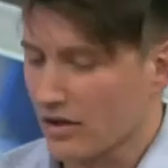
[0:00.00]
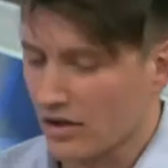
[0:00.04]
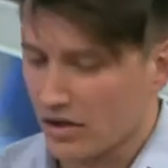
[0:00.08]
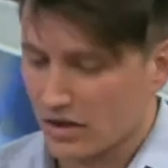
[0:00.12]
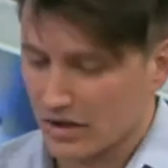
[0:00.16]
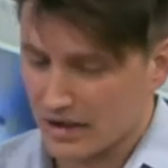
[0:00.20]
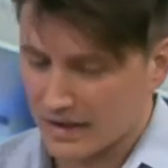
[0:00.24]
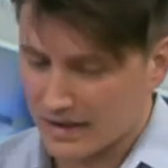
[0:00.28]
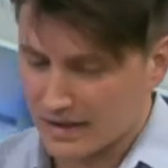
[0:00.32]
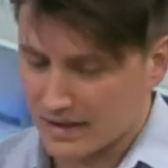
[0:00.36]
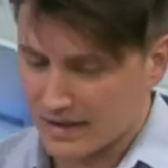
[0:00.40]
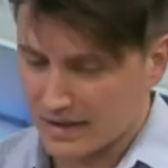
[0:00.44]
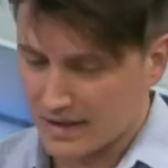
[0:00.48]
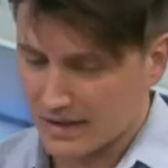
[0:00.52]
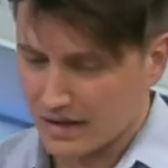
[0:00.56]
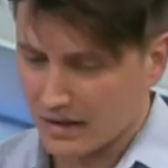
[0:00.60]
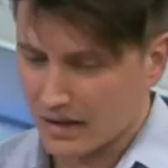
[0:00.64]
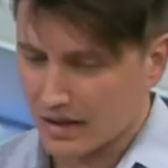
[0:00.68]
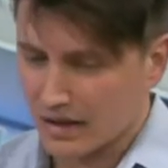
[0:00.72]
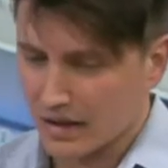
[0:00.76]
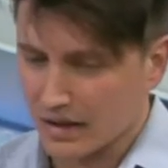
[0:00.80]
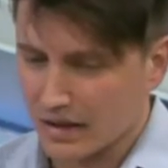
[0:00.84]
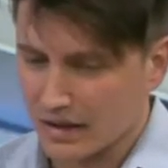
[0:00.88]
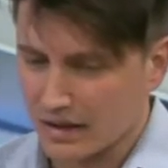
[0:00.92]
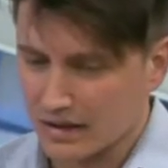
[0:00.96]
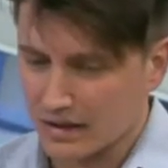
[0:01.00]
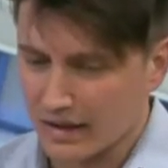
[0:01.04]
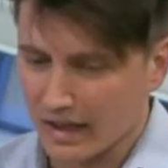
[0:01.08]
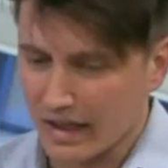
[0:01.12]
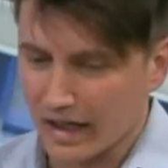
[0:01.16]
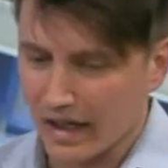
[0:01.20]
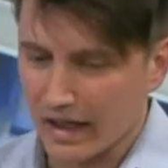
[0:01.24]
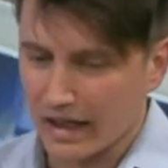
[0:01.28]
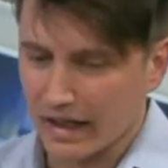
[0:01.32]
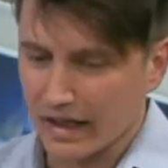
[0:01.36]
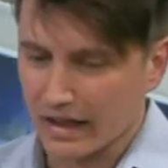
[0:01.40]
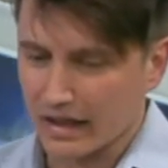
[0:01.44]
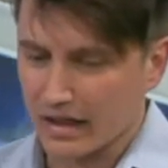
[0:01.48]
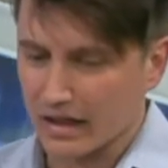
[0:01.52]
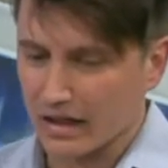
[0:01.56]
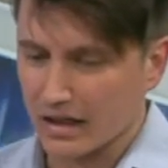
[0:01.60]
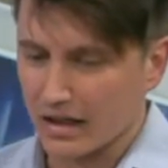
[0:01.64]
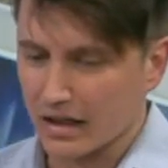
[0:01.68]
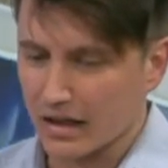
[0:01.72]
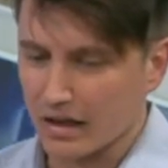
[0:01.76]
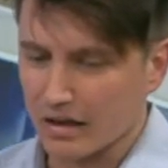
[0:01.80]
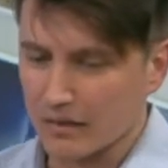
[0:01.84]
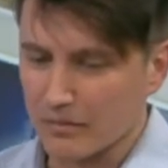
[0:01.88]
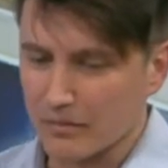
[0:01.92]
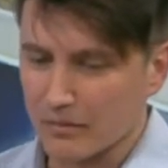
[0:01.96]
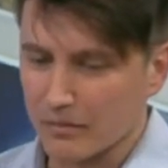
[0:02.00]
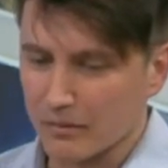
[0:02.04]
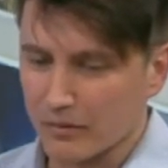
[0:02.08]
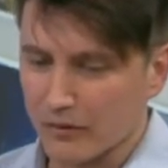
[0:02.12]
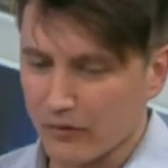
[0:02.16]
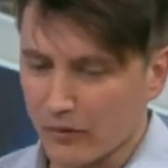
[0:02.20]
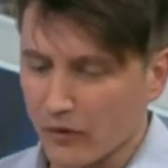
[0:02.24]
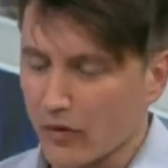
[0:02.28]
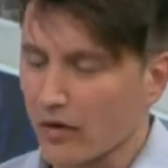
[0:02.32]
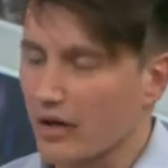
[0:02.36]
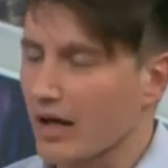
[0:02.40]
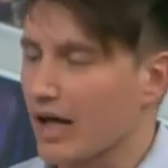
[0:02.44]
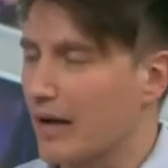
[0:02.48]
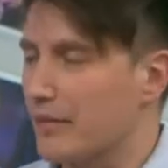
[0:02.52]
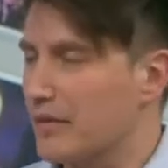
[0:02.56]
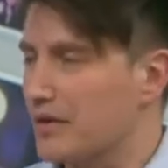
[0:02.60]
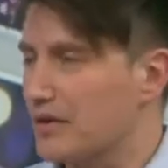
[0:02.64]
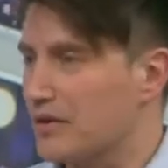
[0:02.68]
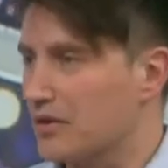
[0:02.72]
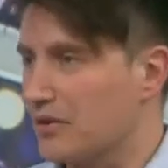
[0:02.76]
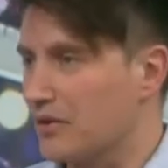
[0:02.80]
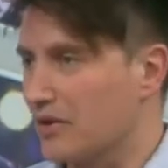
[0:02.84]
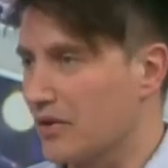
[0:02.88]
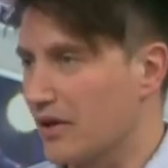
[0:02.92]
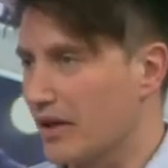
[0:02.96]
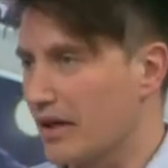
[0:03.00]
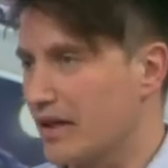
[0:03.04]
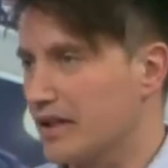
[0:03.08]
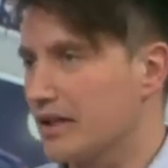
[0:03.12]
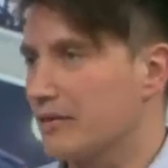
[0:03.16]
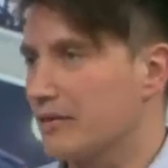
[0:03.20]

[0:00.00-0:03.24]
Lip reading: artist that I, before coming to Ukraine,